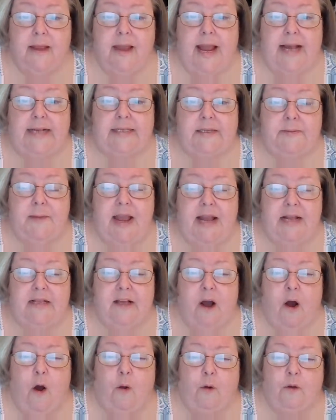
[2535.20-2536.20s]
As he made
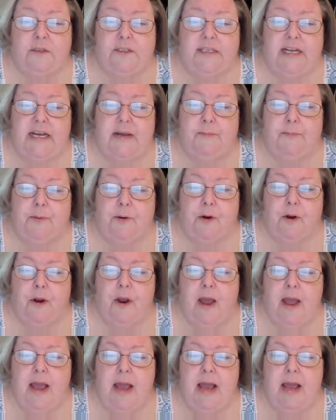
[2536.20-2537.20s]
the hole deeper,
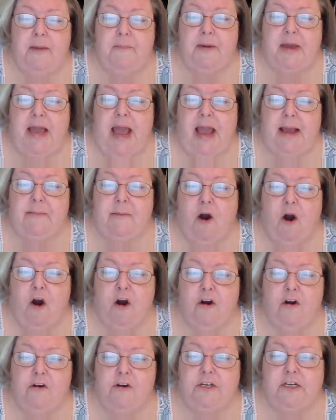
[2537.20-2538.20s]
it became harder